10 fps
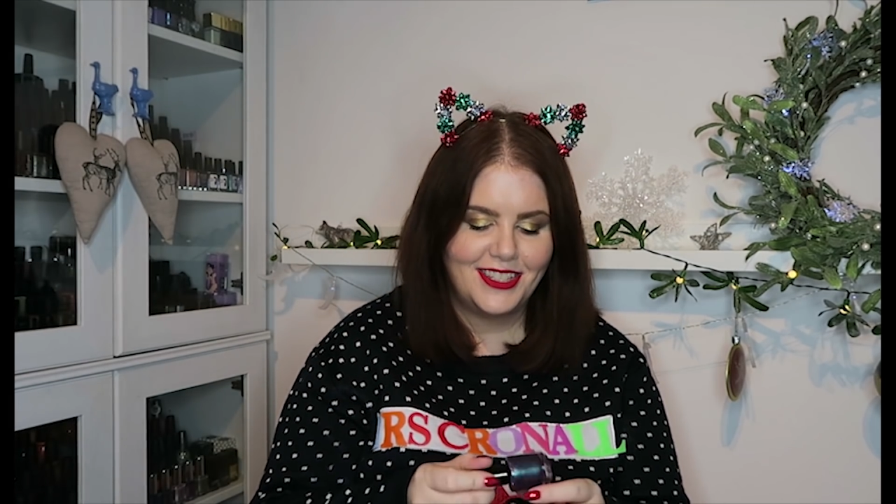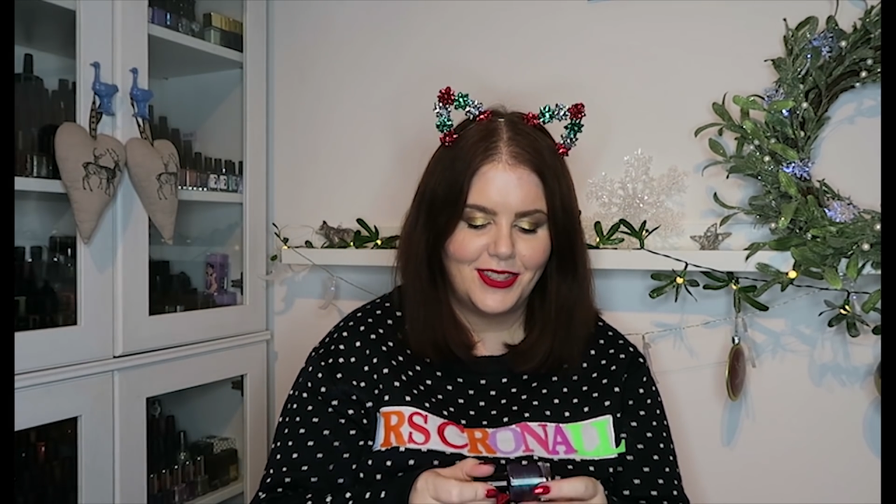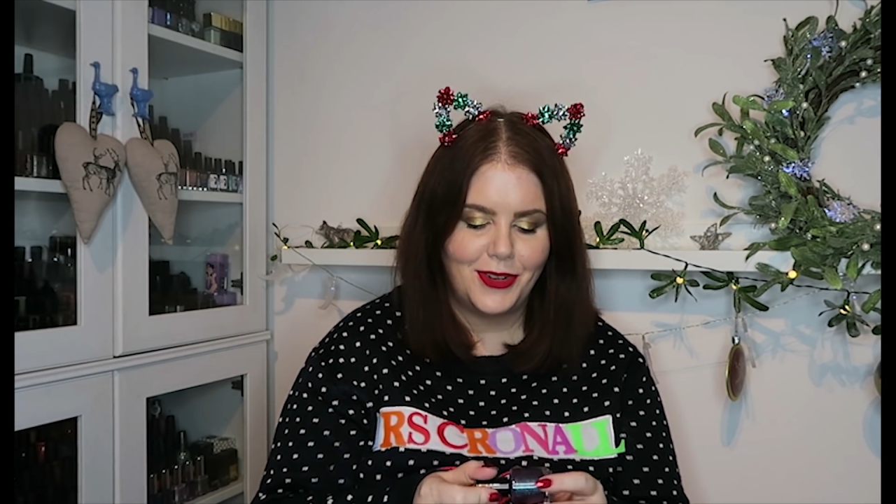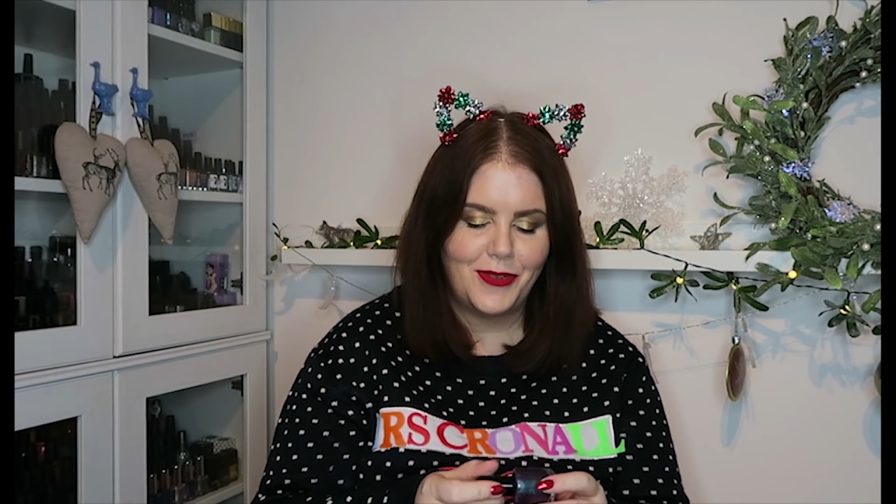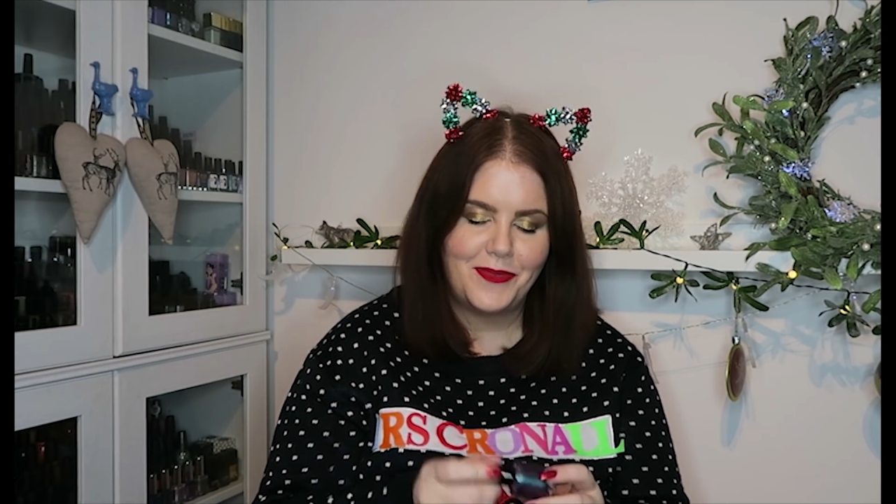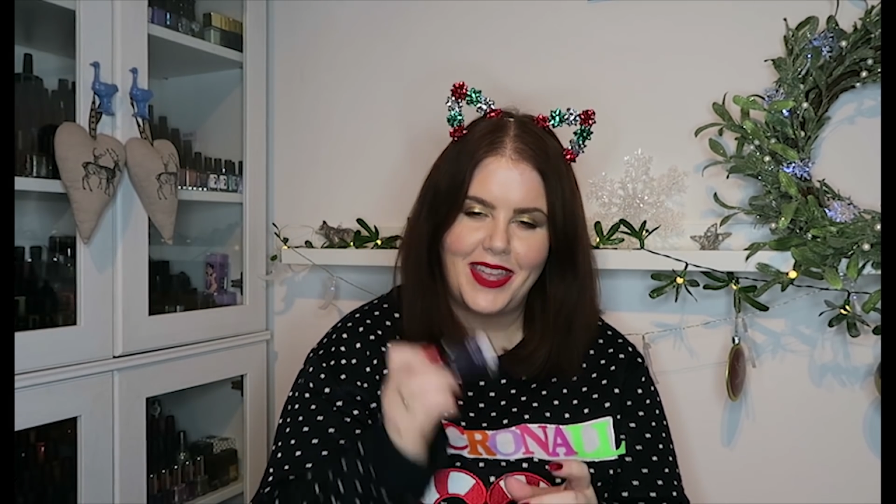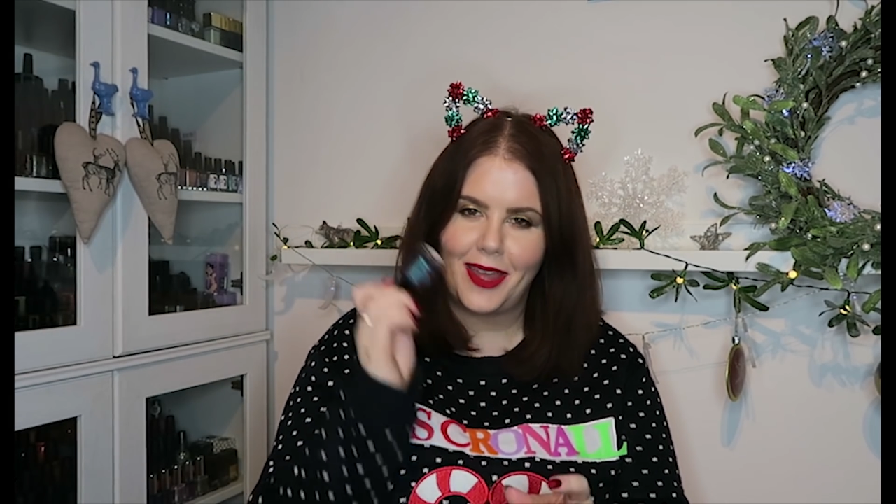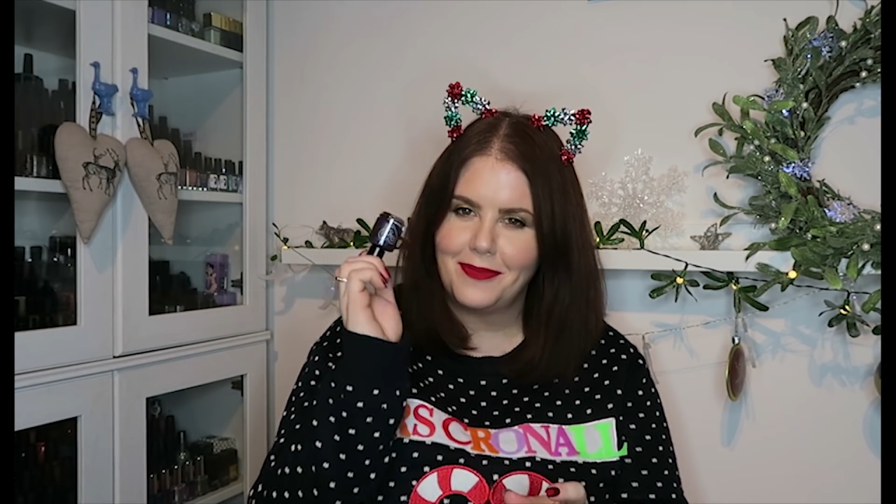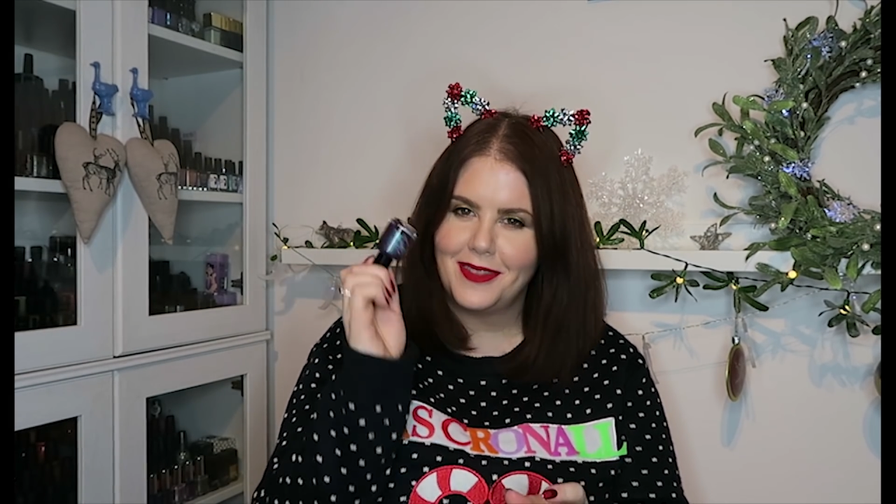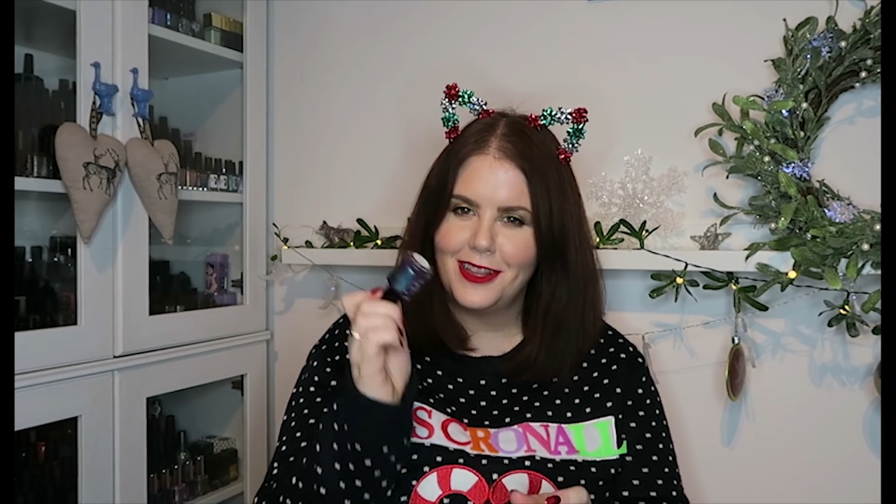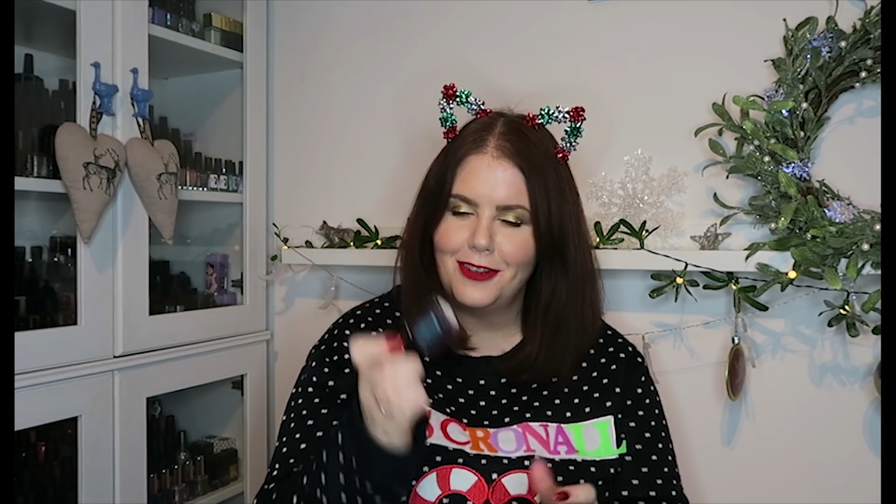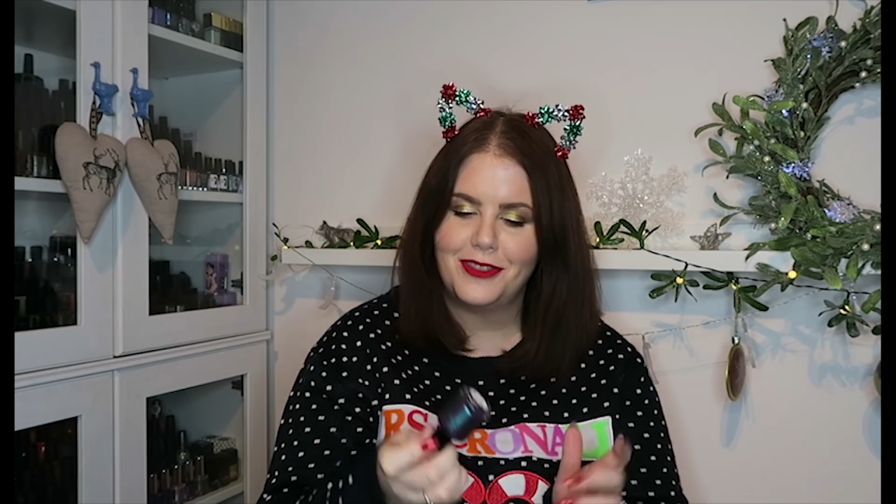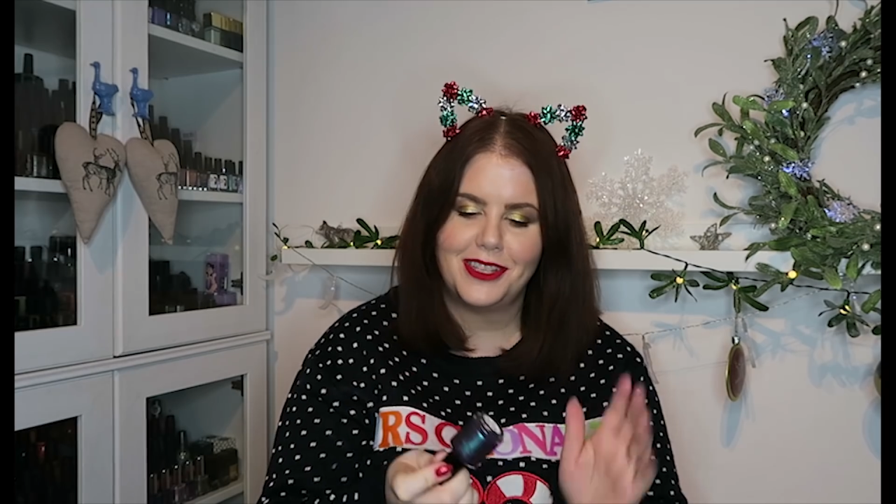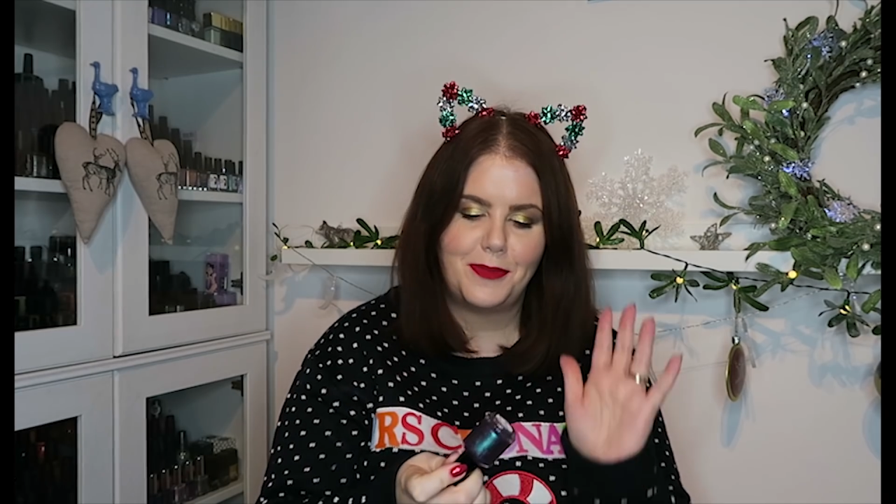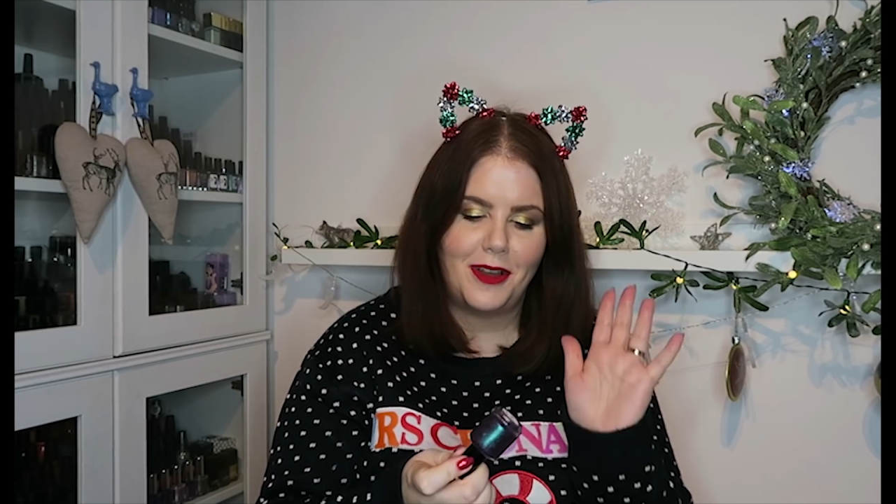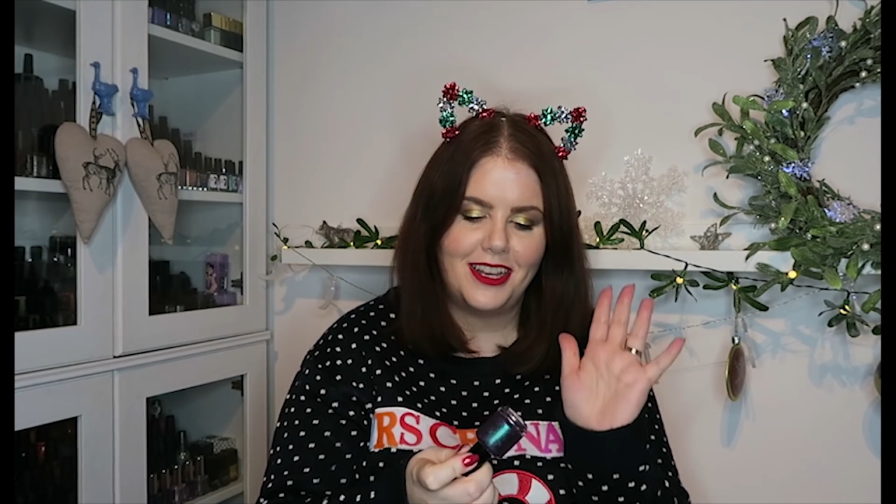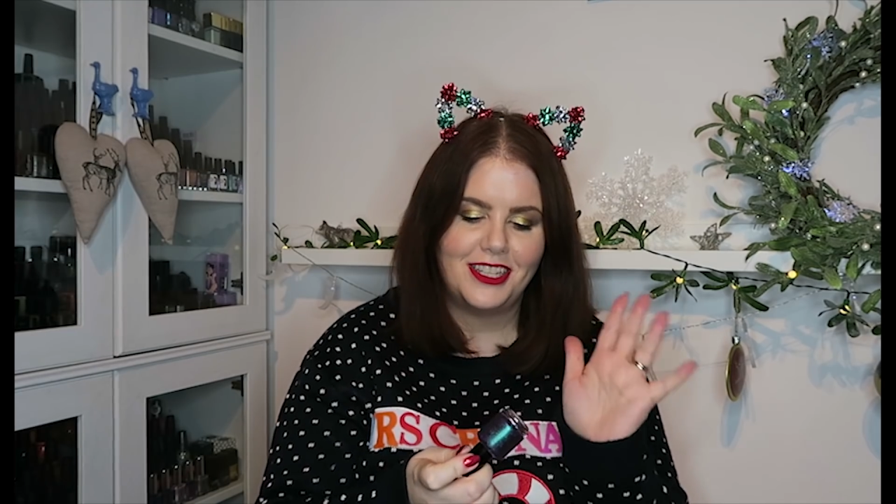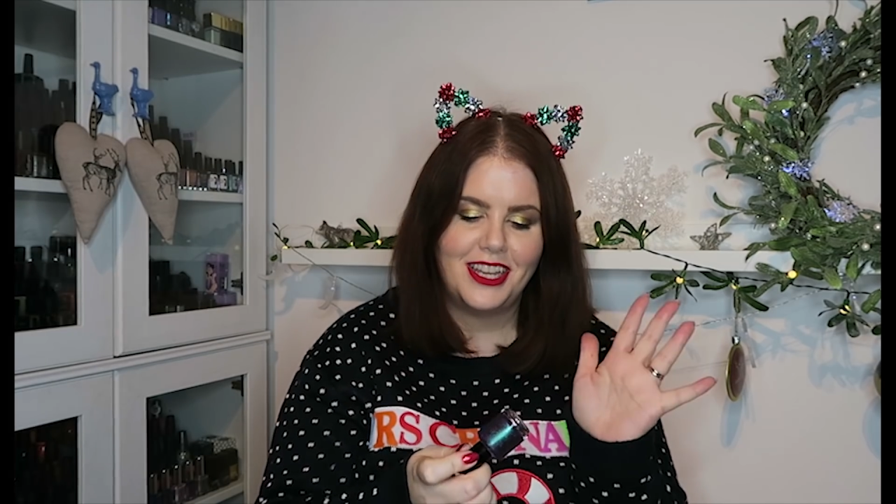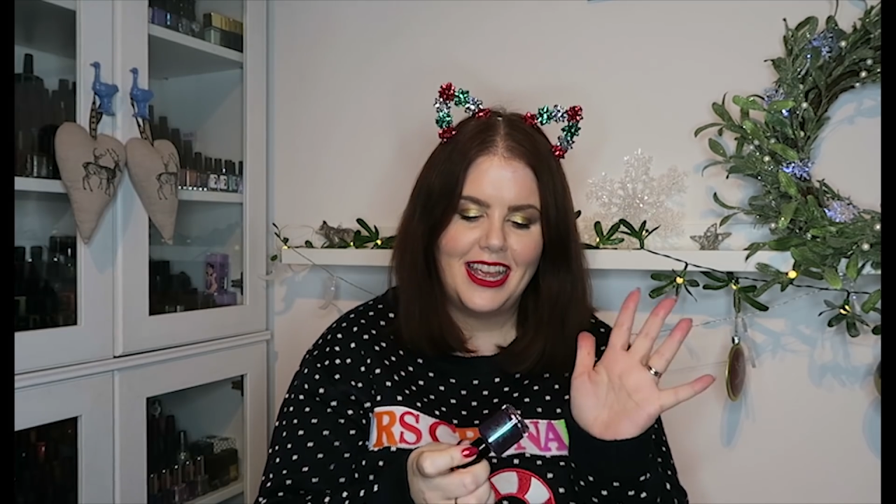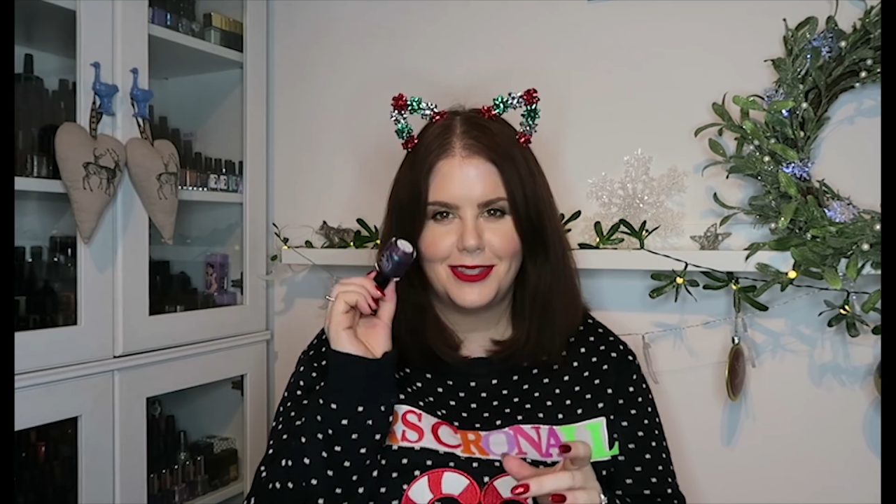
So yeah, love this polish.